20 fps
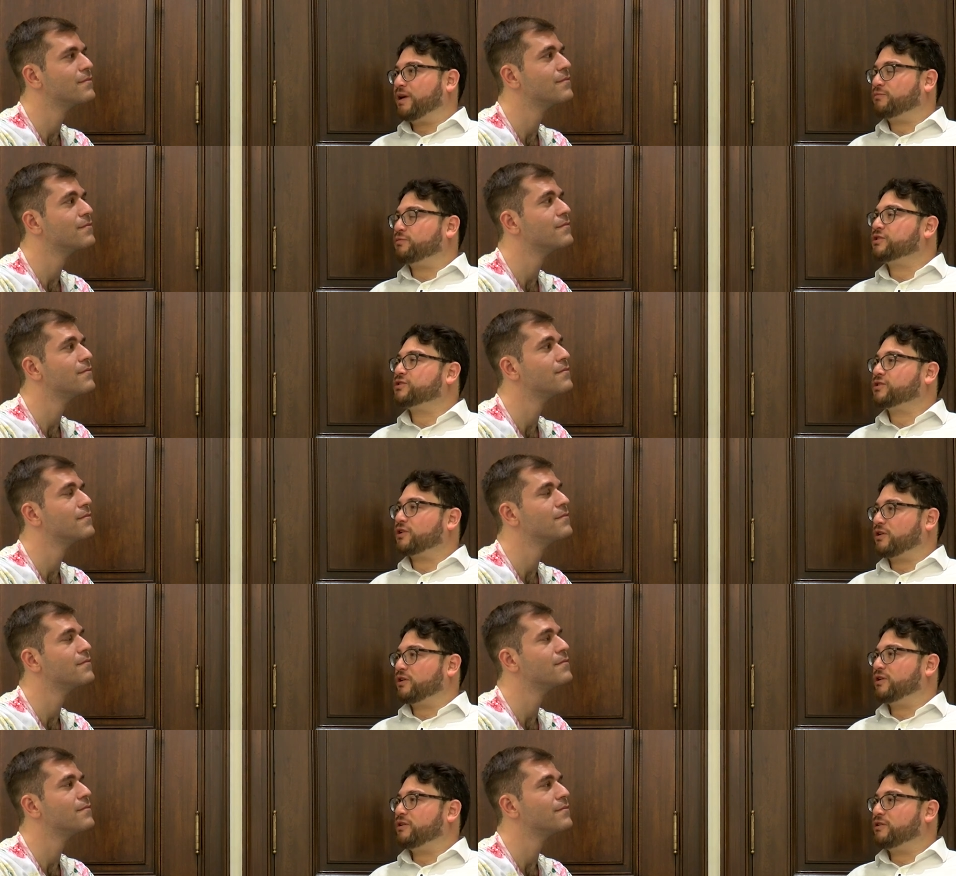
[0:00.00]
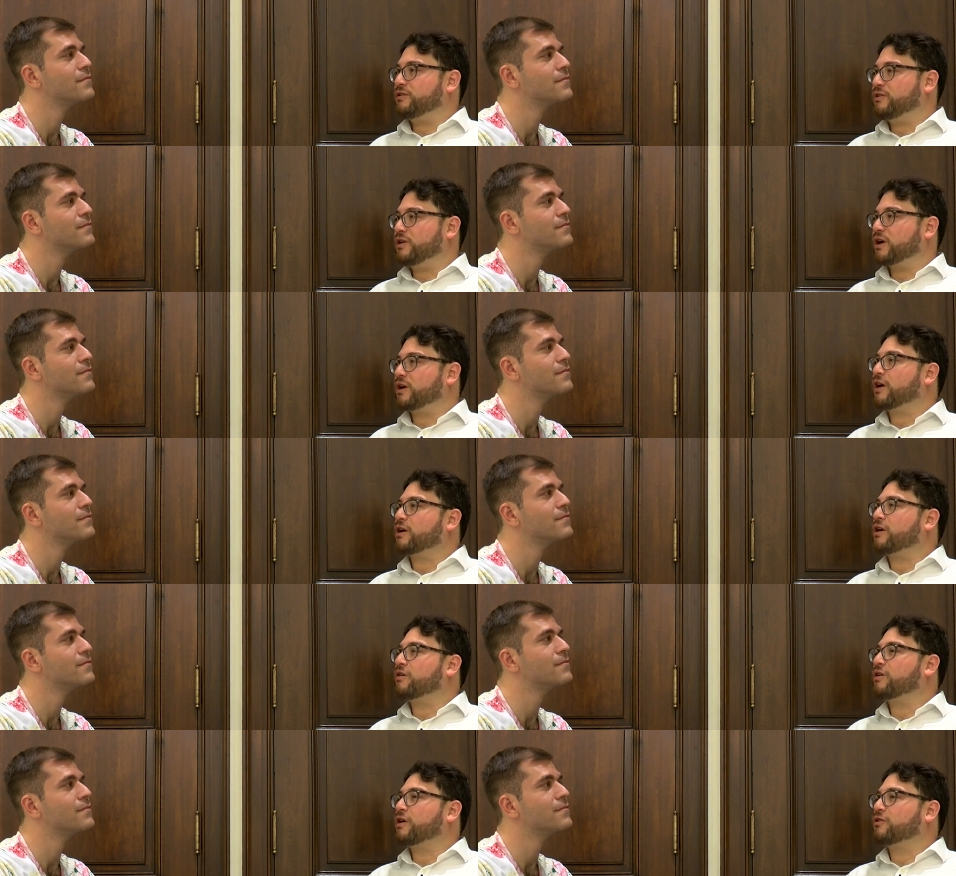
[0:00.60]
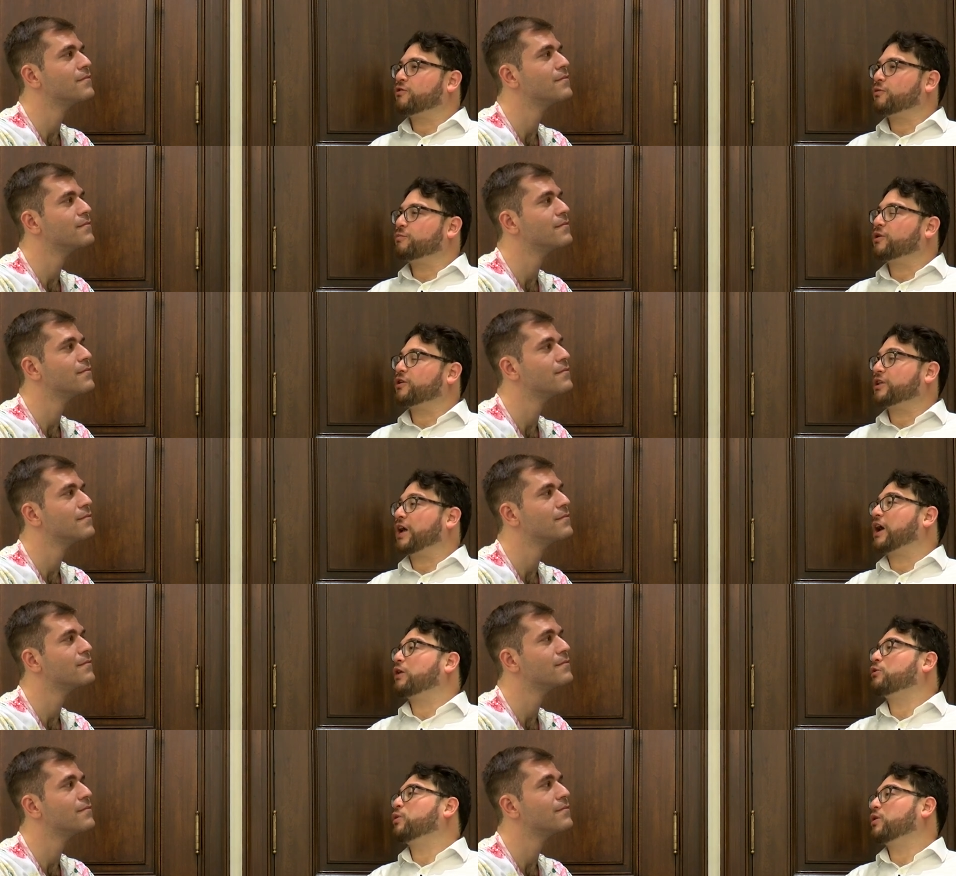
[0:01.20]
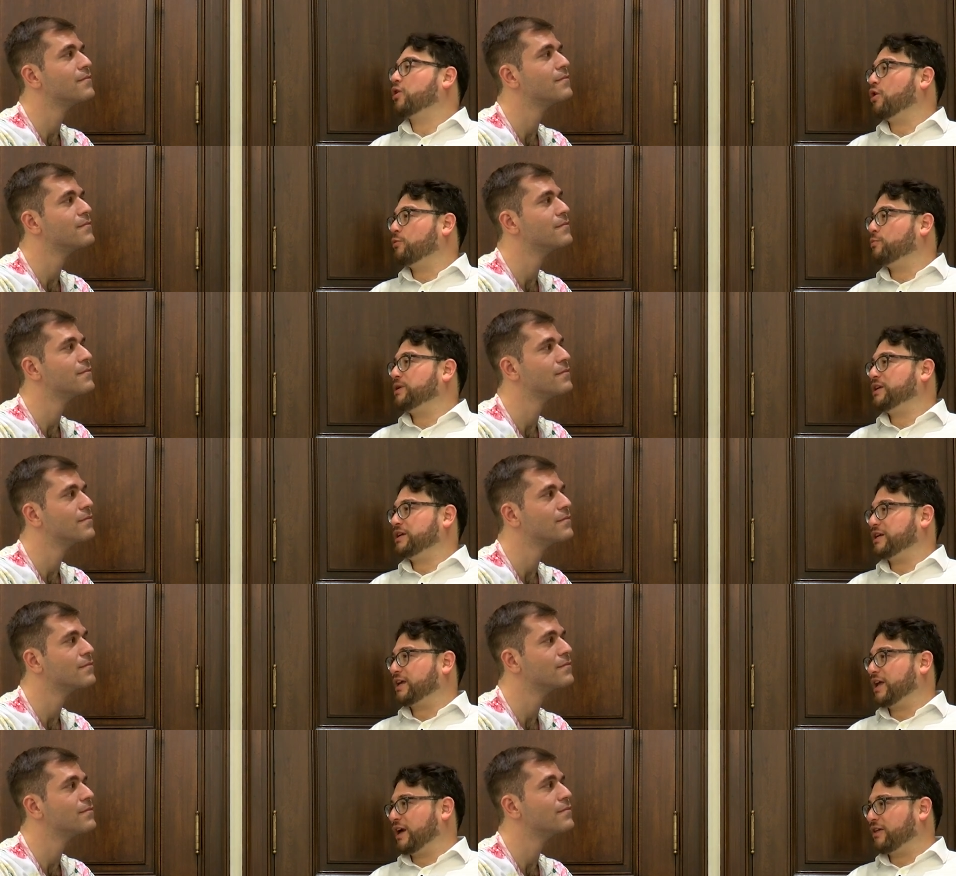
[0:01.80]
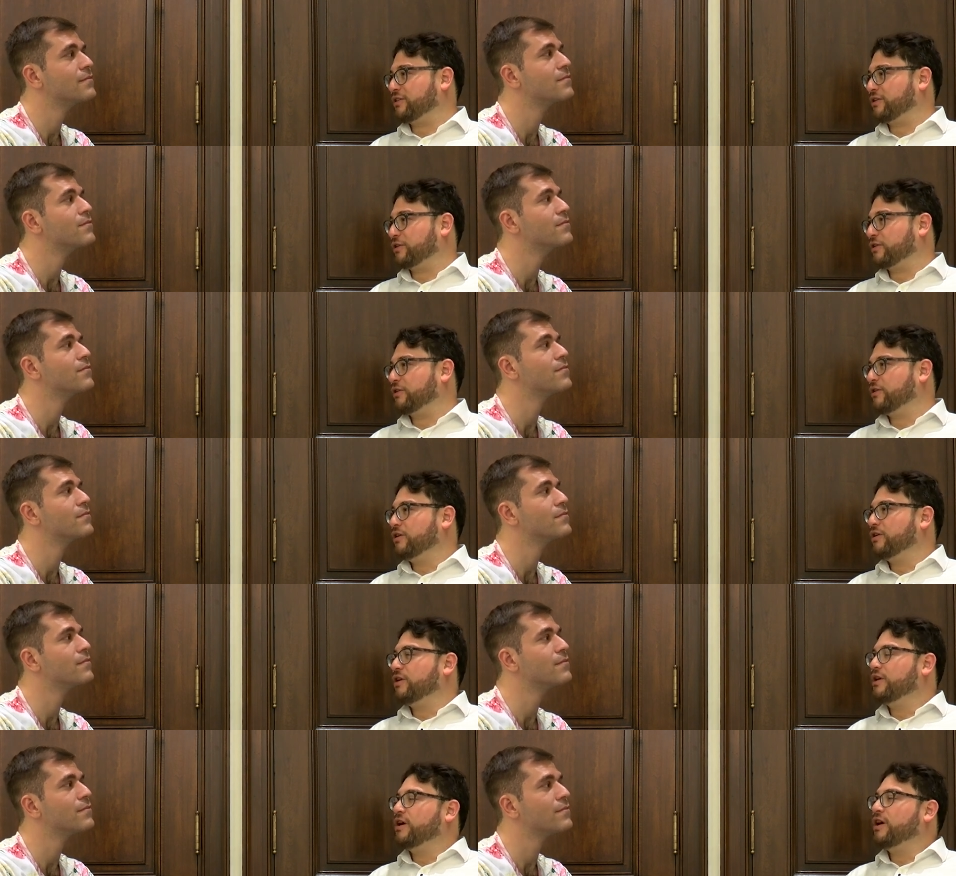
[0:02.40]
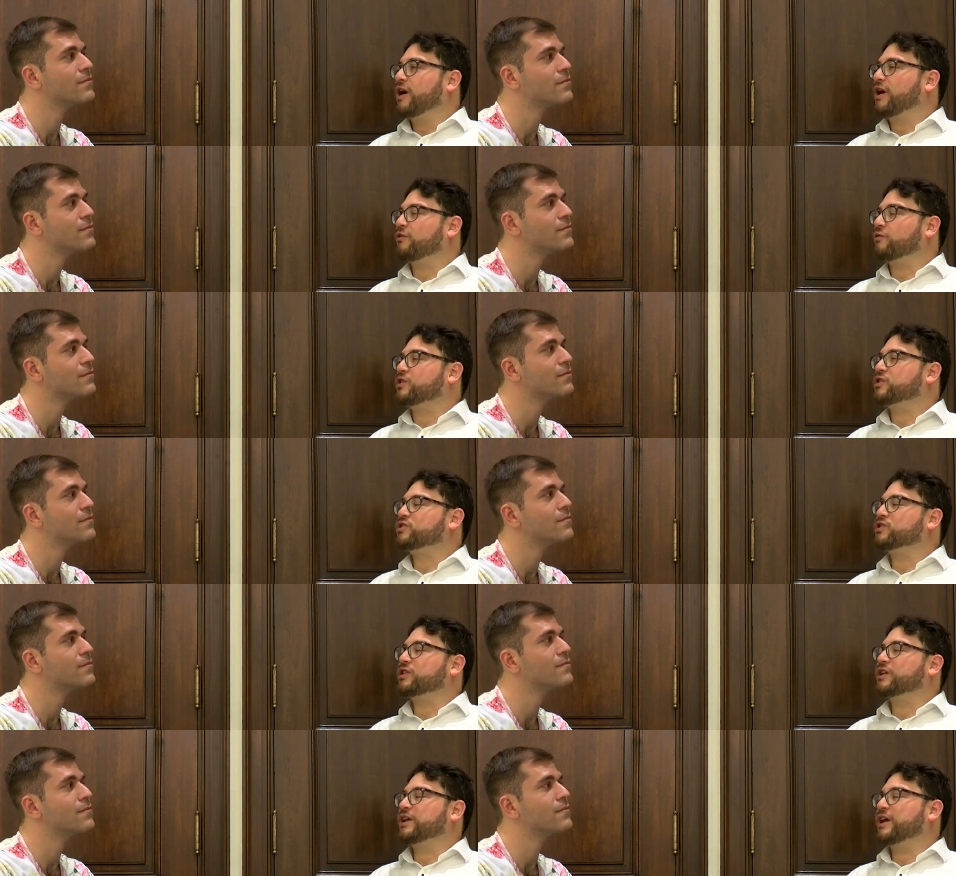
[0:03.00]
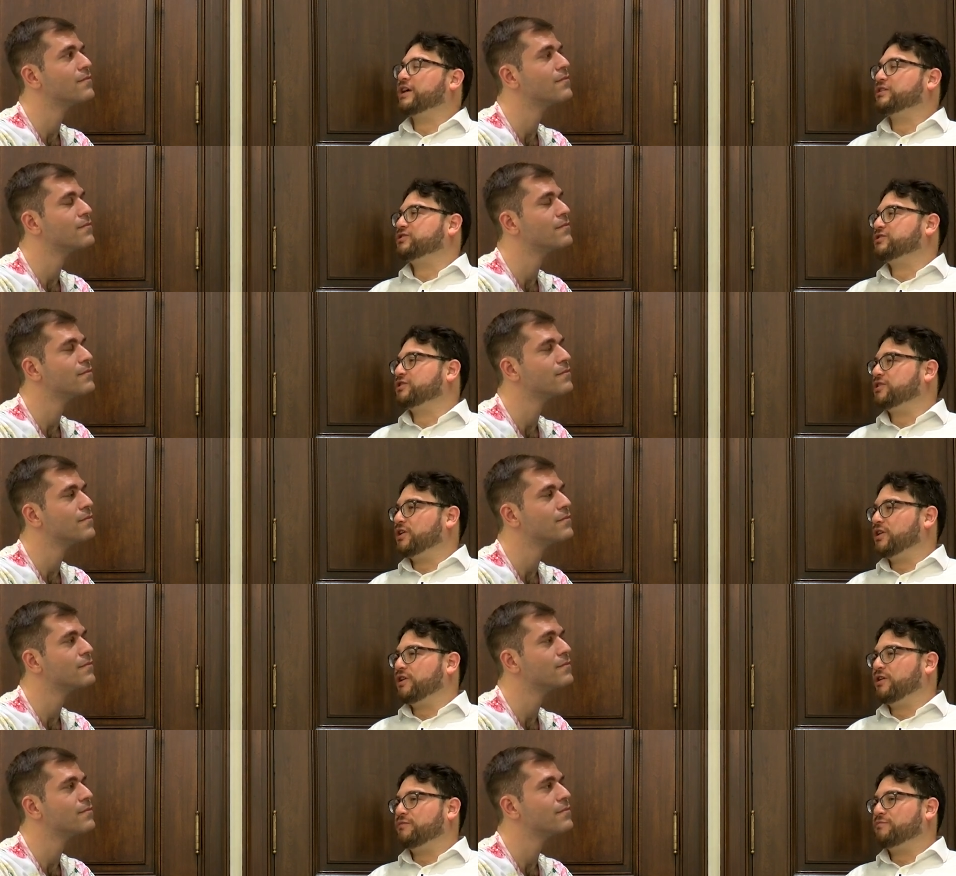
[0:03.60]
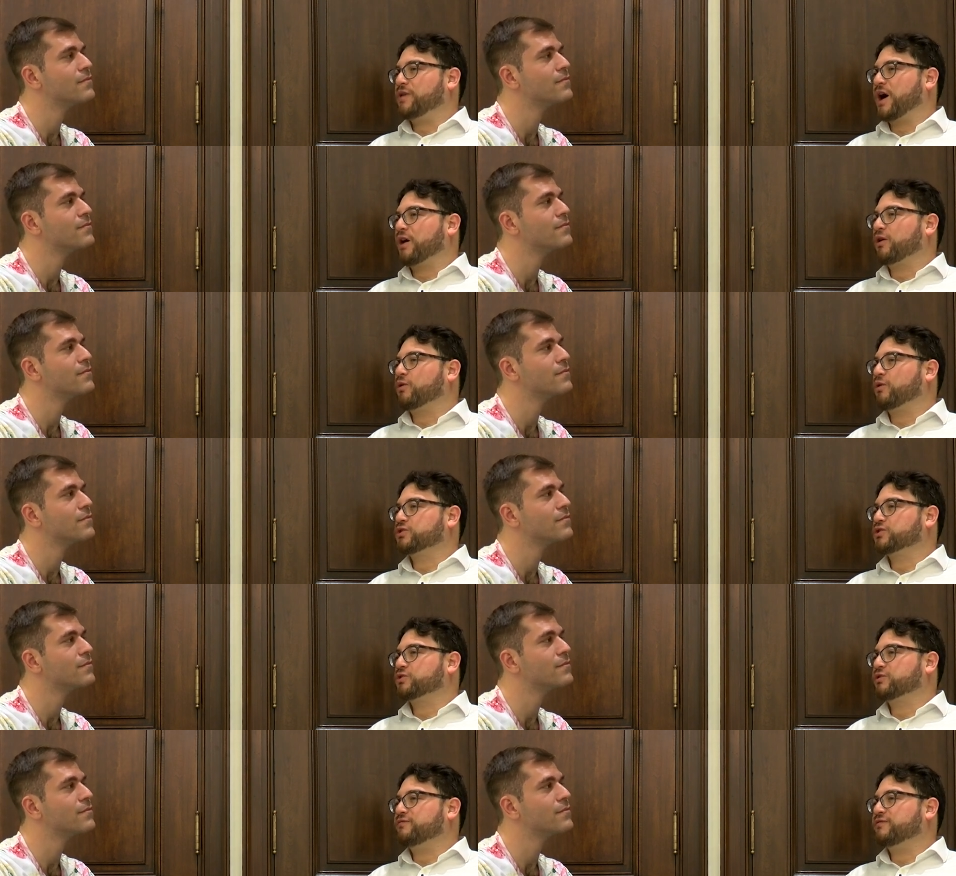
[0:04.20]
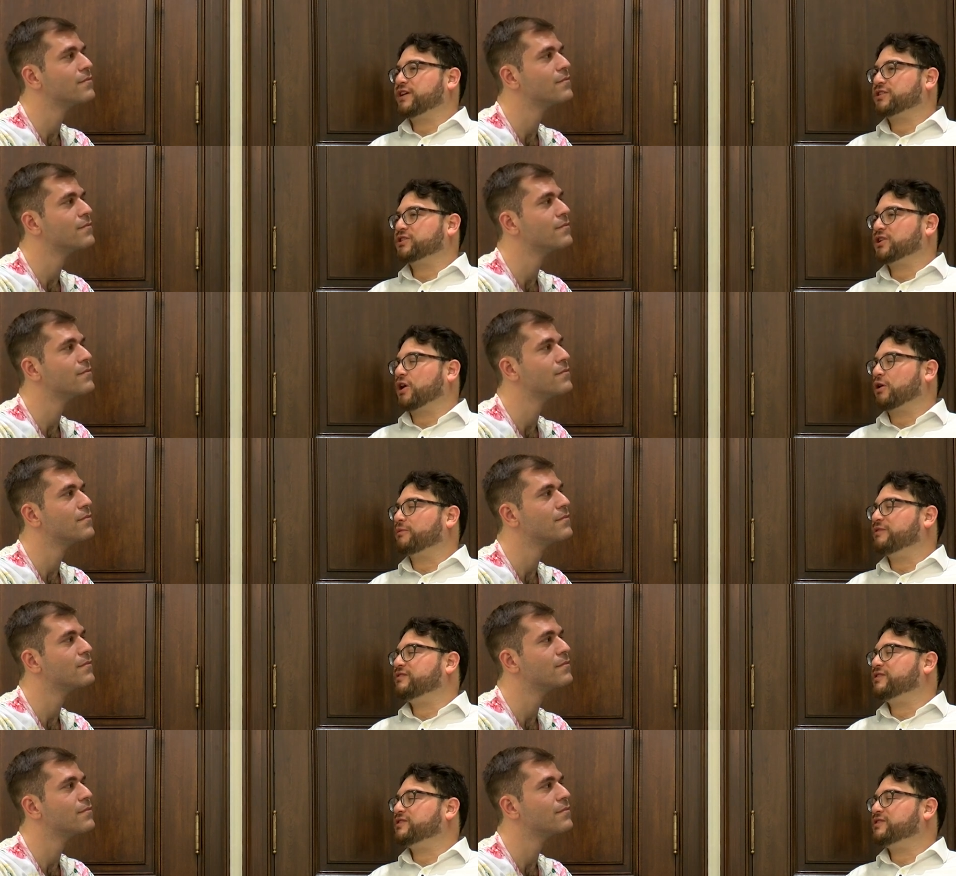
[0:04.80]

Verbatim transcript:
Speaker 1: and we started a, a group called Aquacopia together, originally as the aquaculture investing arm of